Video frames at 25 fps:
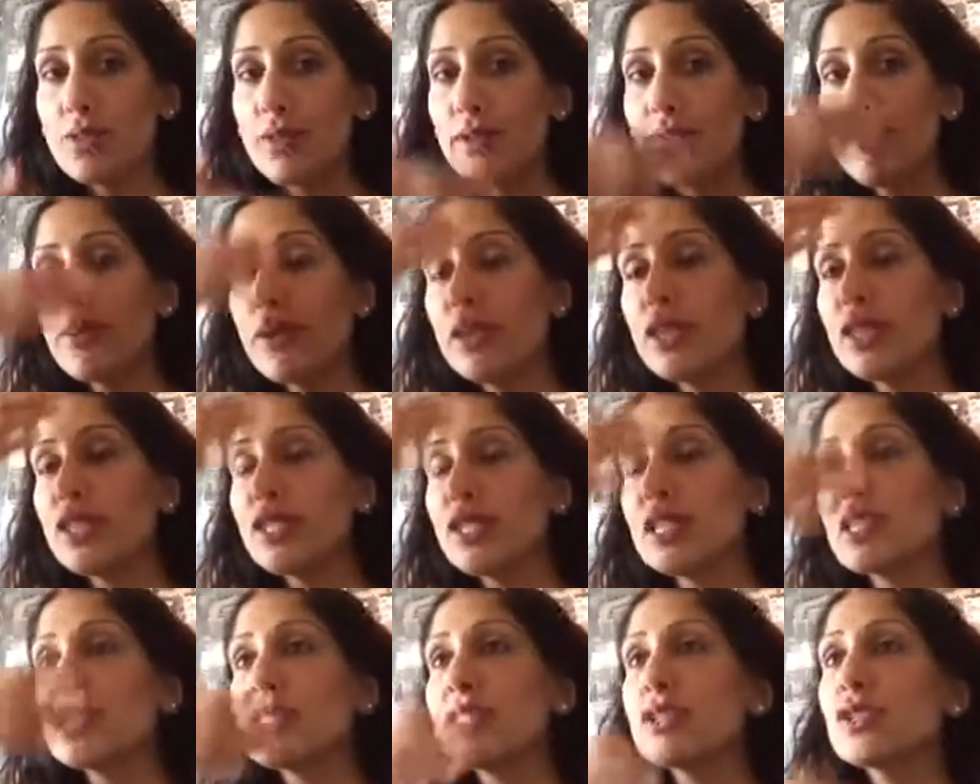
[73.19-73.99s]
We put
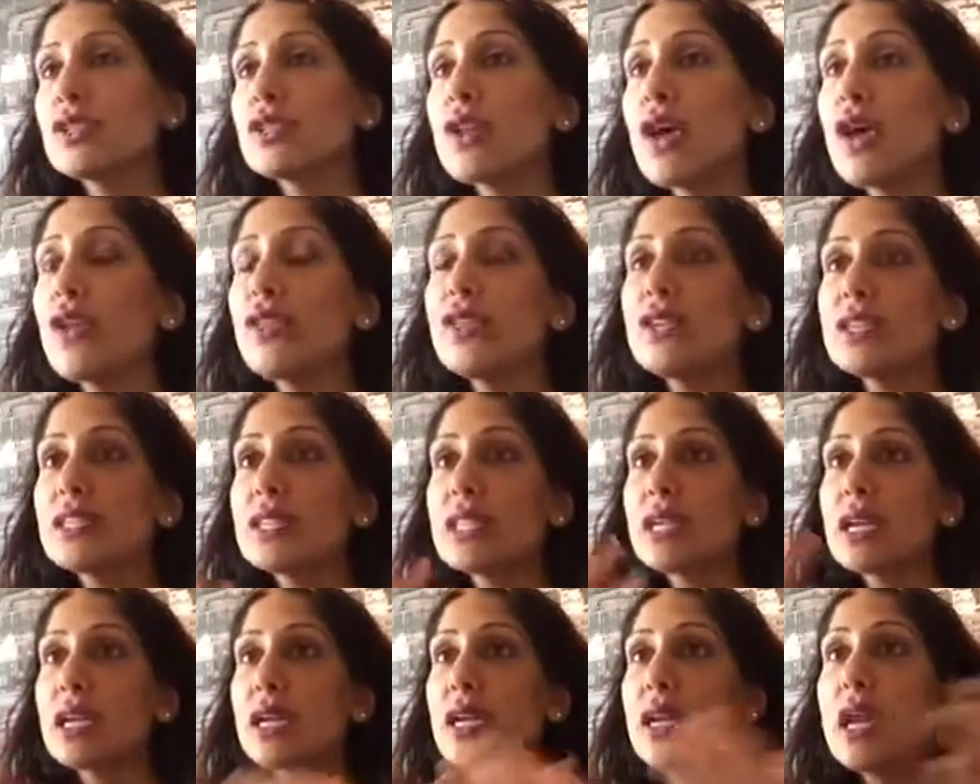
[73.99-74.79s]
this, there's all this
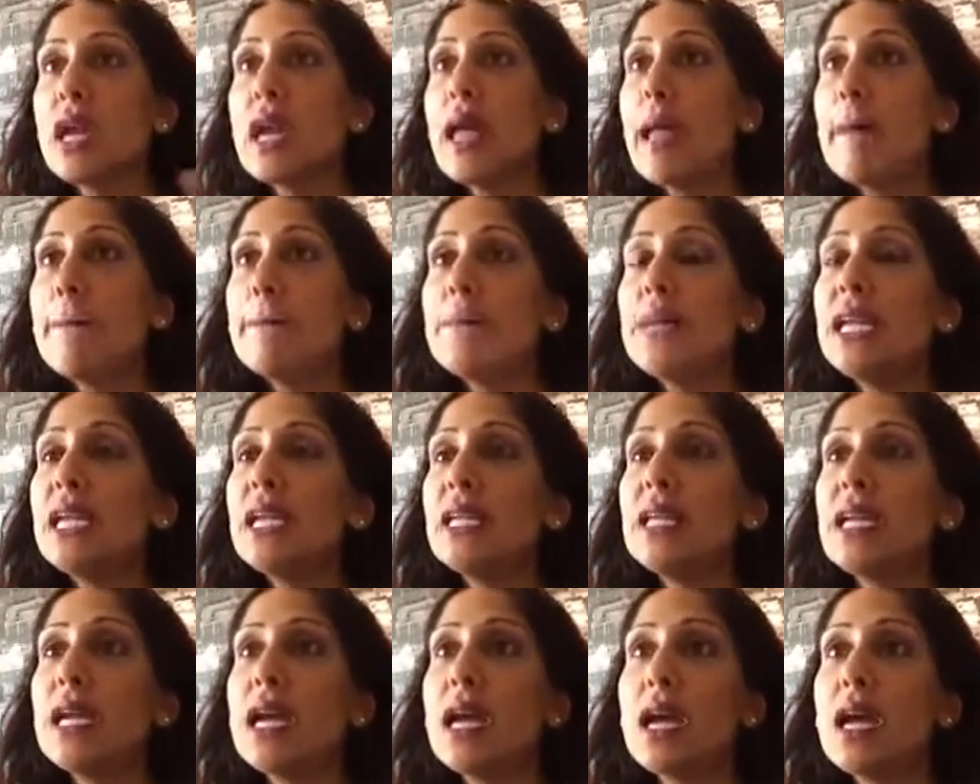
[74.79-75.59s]
like
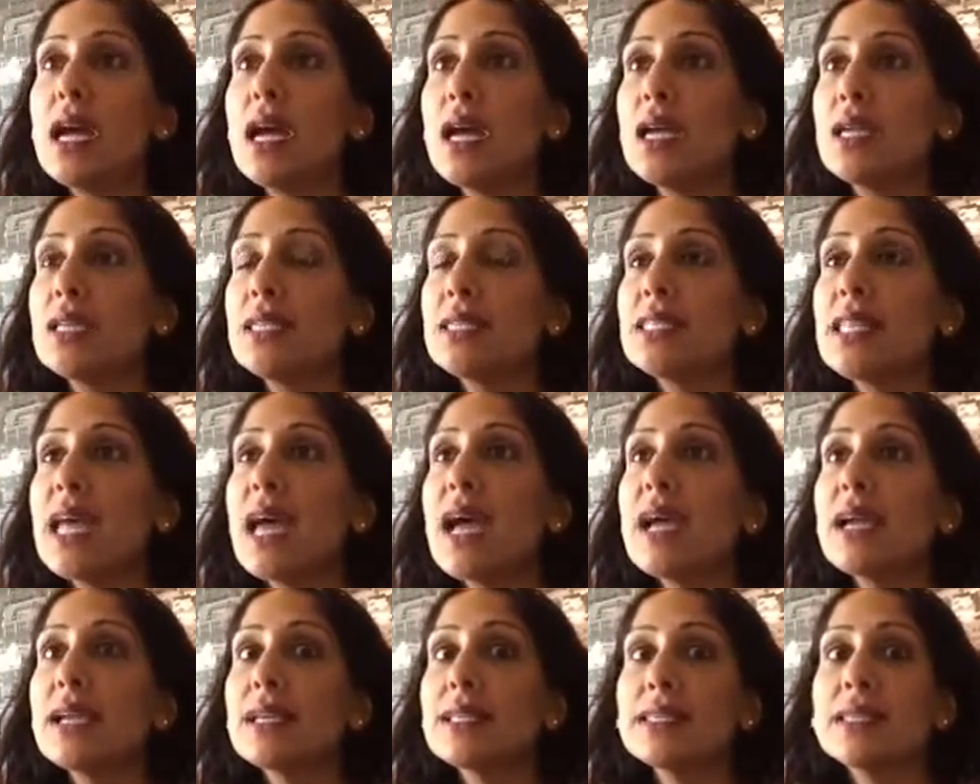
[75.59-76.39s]
media,
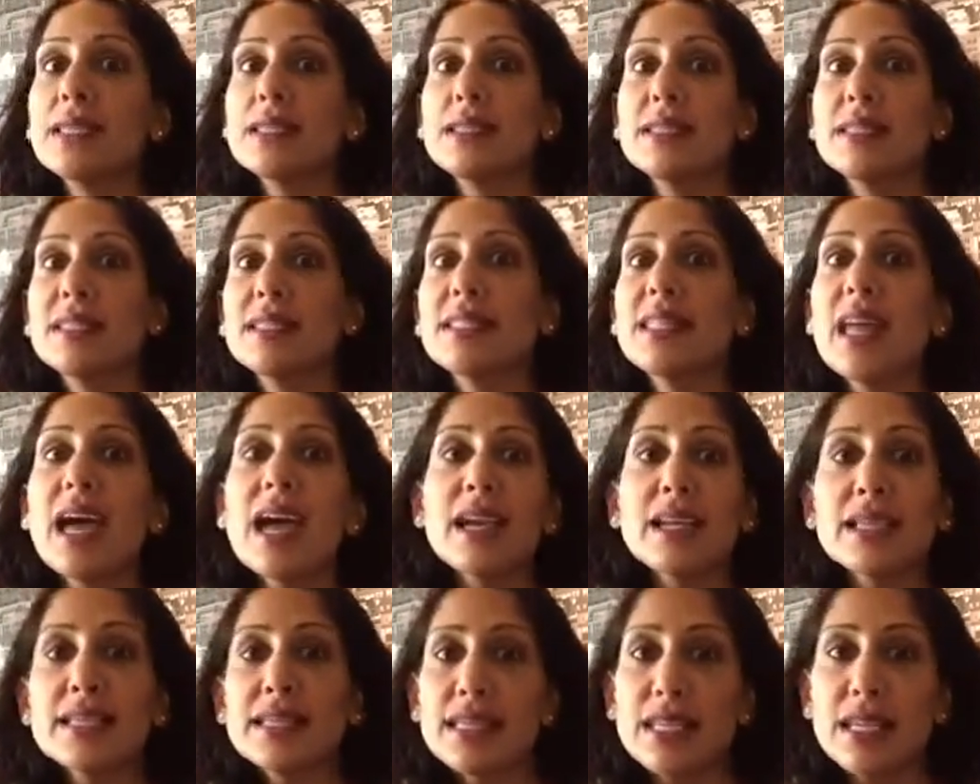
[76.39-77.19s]
sex is
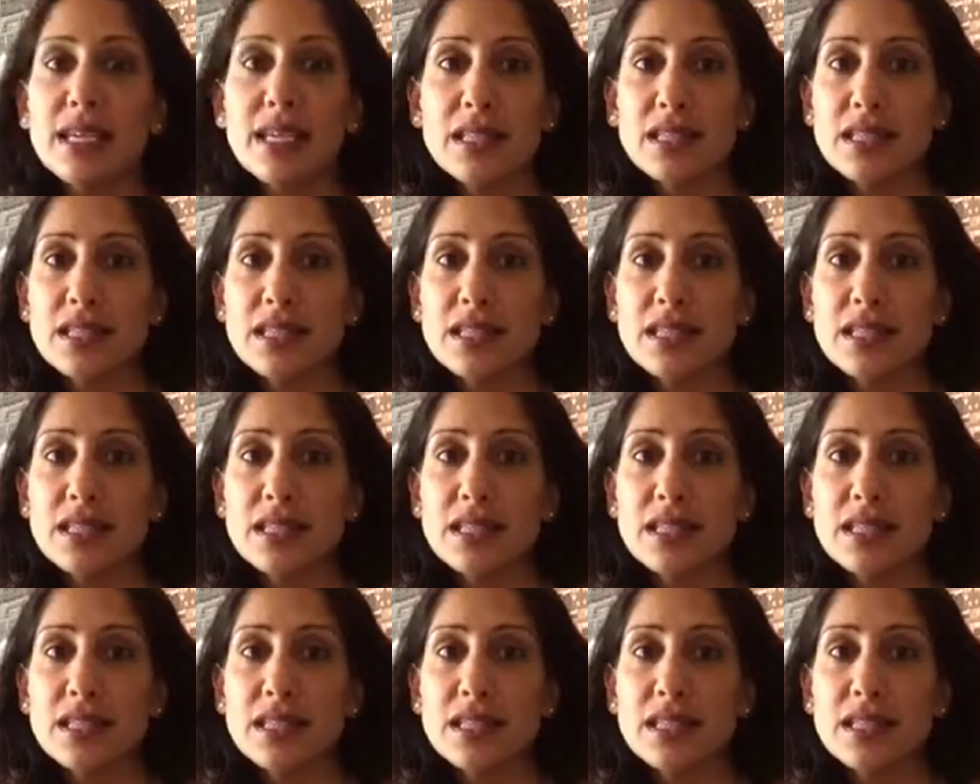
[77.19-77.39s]
sexy.